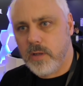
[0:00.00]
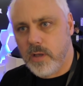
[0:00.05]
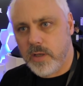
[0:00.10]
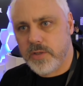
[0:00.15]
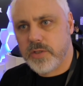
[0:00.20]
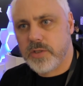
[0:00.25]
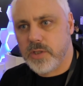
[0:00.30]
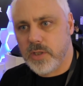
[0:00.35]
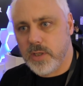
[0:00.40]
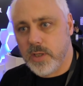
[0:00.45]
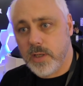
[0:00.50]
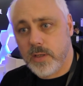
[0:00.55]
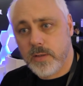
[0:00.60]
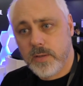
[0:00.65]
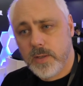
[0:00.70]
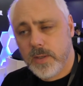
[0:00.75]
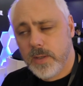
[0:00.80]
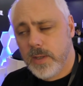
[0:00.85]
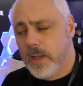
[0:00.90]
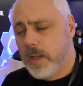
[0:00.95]
last year.
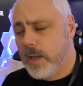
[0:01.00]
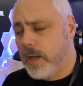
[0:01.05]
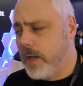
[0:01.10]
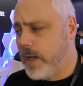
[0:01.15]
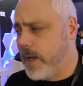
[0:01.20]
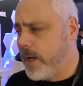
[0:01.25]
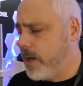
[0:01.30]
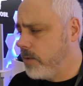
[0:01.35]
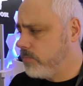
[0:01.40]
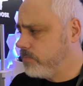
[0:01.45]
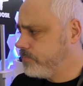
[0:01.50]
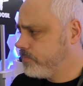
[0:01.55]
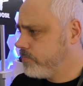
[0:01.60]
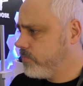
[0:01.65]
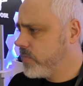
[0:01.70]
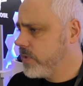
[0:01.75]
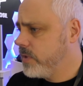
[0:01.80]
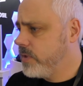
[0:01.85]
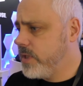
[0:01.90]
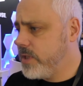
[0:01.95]

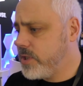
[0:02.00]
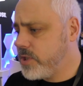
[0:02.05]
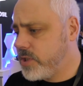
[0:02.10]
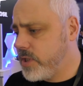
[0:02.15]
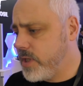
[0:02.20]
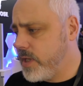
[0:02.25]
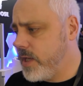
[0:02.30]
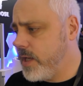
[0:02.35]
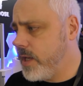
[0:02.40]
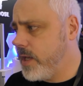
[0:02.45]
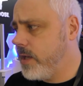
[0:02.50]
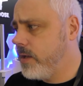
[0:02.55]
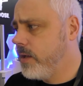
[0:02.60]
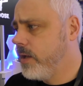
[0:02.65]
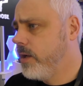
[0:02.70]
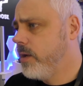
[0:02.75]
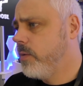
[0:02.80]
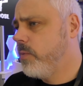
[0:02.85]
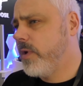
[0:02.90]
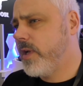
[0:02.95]
This year
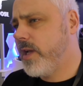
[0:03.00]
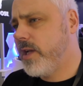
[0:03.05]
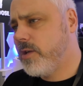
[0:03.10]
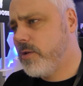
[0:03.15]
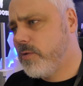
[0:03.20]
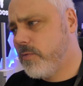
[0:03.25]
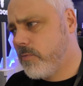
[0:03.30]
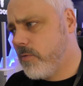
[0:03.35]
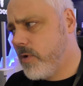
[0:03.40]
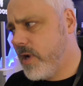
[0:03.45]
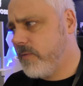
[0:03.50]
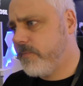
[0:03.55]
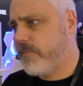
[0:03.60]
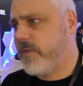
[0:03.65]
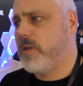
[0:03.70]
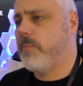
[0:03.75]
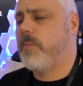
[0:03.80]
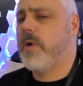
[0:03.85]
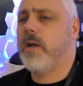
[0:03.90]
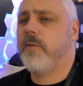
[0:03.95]
we're getting great
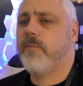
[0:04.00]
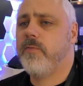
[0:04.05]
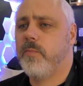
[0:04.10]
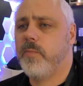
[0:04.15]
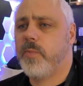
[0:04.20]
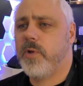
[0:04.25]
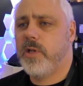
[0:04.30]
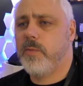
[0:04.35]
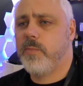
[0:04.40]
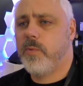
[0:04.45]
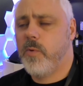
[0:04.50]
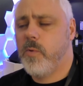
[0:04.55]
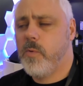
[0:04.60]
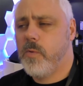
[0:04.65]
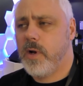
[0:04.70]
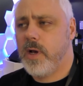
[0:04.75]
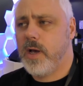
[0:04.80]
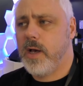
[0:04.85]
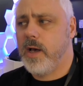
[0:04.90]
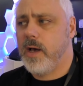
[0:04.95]
feedback from people,
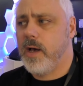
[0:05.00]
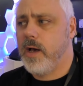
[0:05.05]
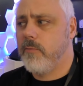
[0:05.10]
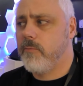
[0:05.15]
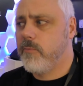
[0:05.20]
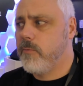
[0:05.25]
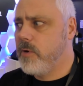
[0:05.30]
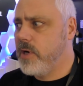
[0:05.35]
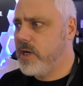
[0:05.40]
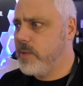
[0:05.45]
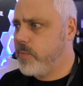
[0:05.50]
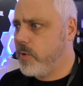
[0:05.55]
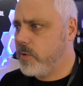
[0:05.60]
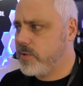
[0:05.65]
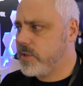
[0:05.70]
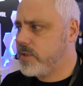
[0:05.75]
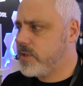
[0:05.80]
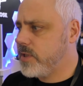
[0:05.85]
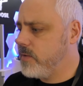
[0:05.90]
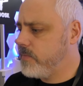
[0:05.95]
really
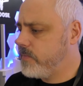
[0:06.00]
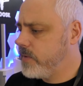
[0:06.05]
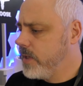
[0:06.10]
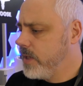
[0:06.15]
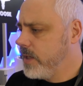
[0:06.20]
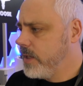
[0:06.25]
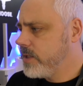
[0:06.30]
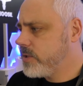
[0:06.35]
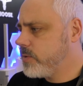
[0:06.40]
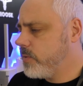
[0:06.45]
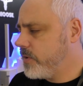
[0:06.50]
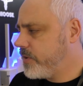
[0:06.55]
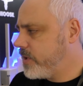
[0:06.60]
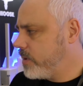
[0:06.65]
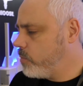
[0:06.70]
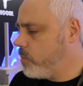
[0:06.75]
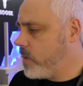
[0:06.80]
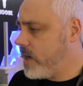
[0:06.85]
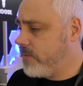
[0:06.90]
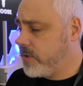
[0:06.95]
positive. So I
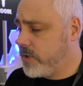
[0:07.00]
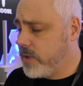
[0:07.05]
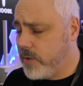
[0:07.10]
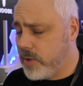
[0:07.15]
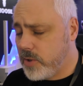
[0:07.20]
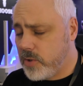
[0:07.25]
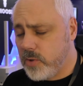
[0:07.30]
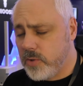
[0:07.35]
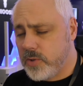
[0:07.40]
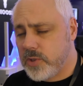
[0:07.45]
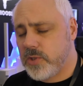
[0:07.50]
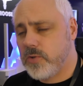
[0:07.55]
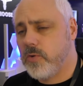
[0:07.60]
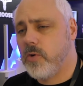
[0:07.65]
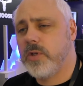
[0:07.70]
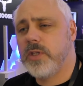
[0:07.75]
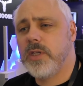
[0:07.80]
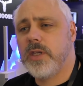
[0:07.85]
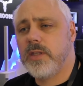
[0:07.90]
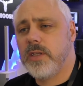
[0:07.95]
think we'll have another good,
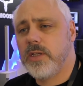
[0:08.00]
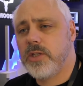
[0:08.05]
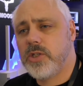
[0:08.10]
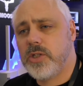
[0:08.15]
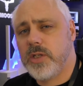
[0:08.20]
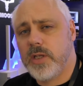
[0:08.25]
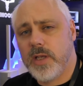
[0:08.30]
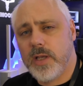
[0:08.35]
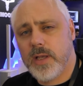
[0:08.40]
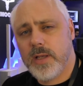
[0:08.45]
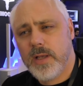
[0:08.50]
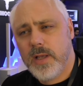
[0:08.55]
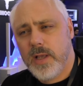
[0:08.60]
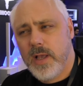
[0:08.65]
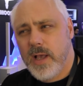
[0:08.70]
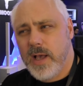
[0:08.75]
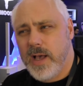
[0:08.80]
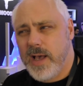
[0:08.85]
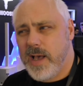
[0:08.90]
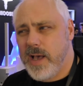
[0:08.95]
strong year this year.
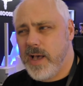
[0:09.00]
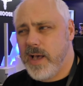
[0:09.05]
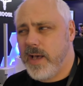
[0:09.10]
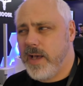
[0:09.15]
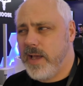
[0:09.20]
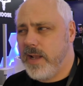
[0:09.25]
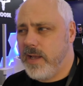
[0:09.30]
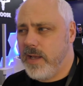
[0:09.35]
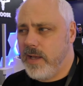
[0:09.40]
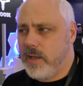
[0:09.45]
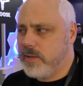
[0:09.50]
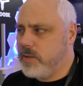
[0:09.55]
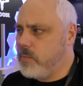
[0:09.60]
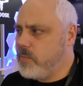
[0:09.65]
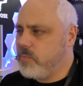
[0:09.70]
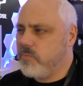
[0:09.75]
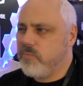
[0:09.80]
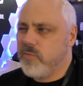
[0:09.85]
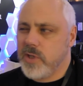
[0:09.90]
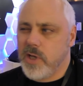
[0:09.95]
And
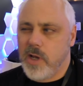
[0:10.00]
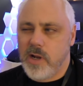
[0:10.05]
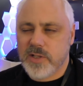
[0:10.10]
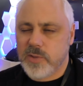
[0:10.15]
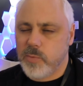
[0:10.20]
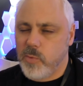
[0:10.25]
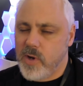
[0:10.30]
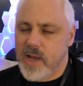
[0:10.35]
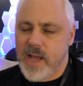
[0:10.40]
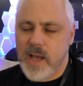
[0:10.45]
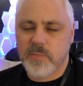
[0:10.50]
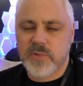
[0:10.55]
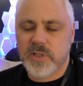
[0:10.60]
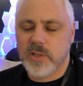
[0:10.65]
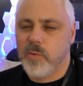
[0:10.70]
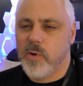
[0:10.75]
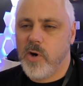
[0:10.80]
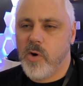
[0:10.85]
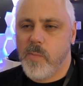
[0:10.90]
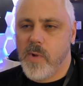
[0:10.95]
regardless of what happens in
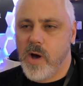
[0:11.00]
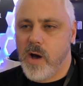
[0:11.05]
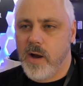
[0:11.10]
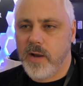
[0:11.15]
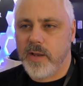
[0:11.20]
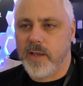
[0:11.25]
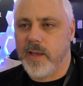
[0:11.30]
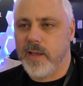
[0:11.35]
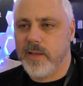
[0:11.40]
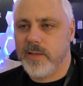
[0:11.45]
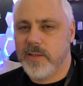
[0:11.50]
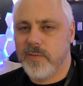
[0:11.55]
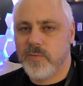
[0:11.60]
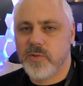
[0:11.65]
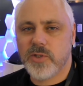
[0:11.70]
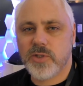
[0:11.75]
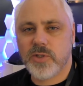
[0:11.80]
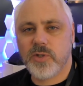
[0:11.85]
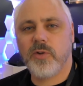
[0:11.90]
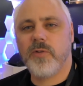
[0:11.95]
the world market, you've
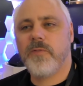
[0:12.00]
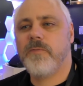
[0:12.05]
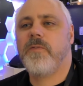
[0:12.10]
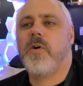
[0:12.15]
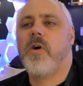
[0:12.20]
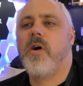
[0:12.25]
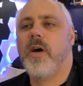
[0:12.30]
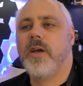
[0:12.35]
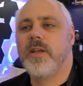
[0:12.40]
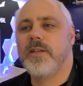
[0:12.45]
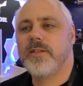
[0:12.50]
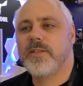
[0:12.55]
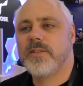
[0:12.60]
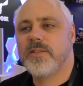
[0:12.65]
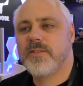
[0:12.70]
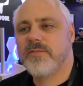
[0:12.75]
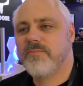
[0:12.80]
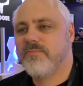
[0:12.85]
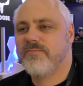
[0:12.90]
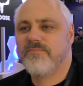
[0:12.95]
just got to find
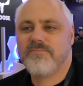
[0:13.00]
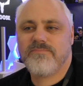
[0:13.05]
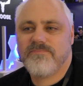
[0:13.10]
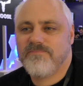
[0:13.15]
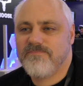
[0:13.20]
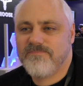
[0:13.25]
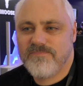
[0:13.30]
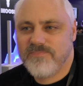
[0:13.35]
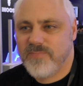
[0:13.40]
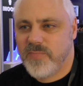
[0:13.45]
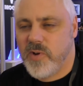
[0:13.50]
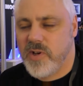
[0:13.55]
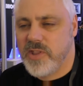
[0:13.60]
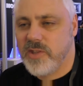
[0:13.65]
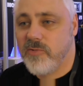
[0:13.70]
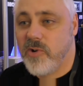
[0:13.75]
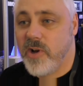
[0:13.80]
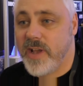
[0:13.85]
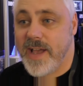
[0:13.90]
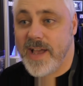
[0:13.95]

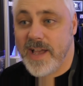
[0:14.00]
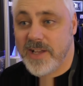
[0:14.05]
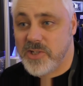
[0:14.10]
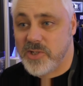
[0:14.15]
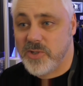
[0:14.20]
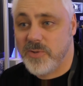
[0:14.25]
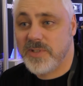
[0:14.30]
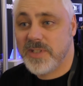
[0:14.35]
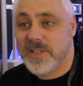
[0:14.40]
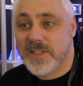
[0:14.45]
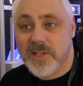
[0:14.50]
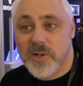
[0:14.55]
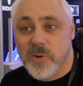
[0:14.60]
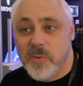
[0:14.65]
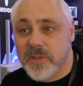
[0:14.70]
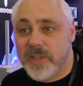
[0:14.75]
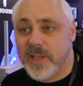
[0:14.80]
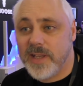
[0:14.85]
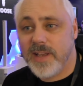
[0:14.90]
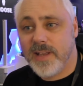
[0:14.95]
the right attitude to deal
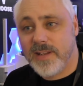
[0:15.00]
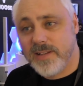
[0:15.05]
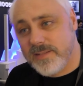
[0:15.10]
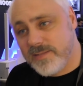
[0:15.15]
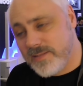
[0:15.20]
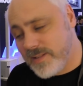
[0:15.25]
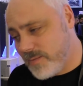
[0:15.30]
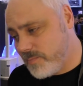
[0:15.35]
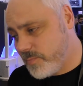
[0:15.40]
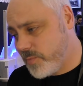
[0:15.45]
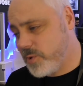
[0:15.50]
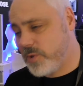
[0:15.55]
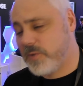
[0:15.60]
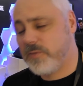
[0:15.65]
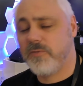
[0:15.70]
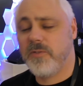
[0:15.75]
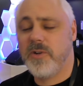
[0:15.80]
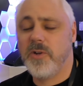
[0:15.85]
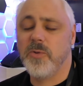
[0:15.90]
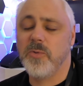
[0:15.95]
with it and push
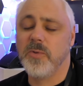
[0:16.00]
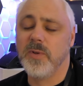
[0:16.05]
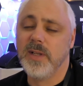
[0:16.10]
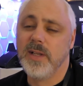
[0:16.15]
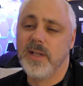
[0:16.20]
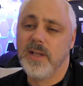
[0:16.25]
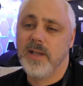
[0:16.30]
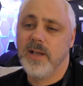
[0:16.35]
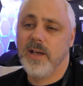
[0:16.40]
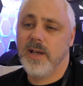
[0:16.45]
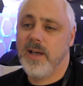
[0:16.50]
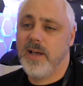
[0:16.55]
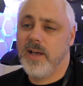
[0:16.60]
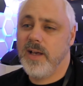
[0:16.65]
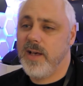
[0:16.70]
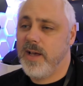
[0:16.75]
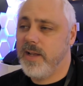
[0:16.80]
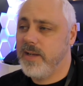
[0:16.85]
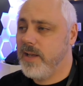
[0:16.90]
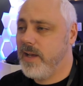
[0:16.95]
through.
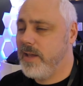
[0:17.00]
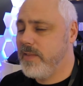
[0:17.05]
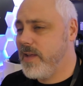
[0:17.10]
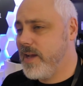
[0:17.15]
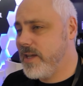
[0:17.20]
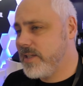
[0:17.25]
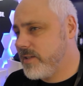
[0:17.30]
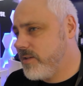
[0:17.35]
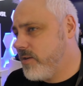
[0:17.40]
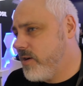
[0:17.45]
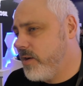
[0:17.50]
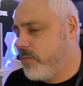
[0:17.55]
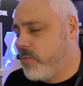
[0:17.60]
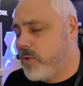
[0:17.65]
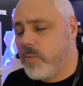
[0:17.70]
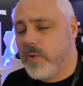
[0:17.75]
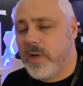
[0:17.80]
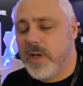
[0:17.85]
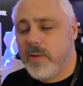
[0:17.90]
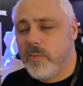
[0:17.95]
And that's kind of
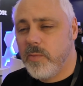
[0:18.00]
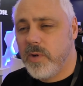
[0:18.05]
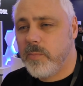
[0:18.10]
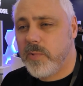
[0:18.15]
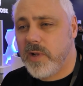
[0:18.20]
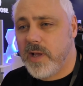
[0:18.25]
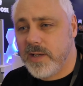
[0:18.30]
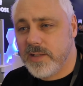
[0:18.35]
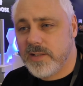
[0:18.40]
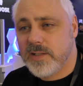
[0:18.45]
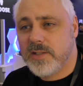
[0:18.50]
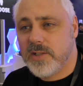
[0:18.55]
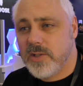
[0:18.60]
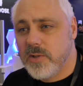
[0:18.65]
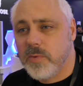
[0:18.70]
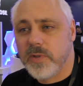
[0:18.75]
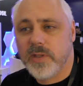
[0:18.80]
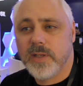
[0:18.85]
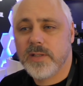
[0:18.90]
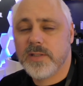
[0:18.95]
what we're planning to
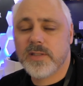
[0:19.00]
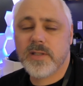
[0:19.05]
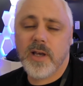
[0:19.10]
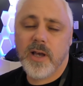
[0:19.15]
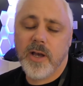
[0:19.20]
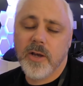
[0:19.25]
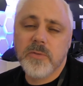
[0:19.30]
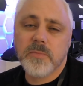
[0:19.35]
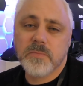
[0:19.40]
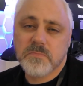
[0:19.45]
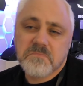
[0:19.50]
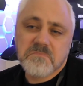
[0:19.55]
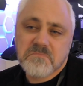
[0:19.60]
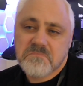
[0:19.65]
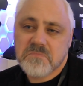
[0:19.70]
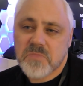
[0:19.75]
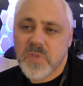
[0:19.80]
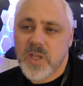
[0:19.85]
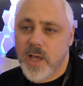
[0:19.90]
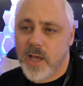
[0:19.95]
do with it. So,
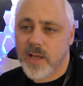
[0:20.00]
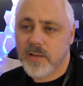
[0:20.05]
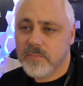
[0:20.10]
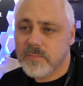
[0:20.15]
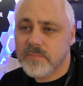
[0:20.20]
yeah.